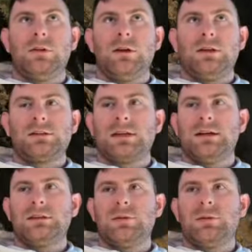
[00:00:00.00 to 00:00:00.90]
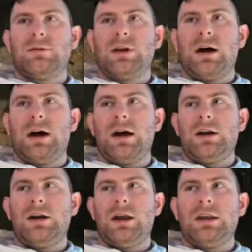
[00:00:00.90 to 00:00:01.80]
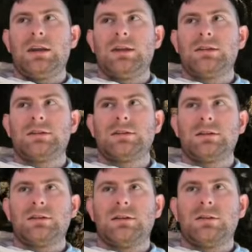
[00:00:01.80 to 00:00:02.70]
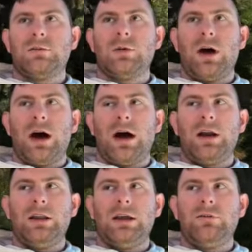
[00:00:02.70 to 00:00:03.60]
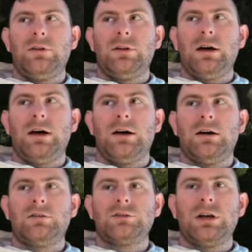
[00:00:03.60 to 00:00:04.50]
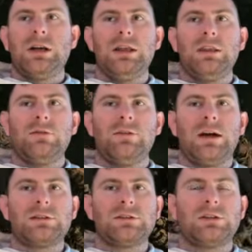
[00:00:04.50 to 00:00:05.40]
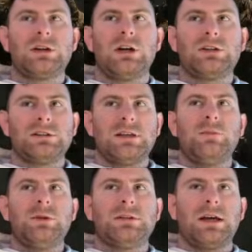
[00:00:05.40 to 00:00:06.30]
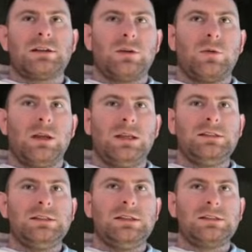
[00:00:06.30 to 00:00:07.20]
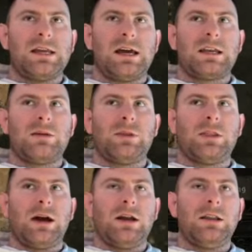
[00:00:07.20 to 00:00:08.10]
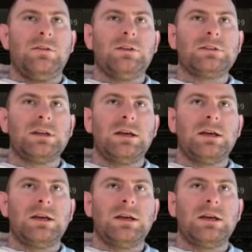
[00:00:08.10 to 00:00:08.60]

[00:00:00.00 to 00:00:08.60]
it scales up even higher, and it's with a higher level of Trinity, the faster it charges up. It's actually quite easy to stack it up at the higher levels.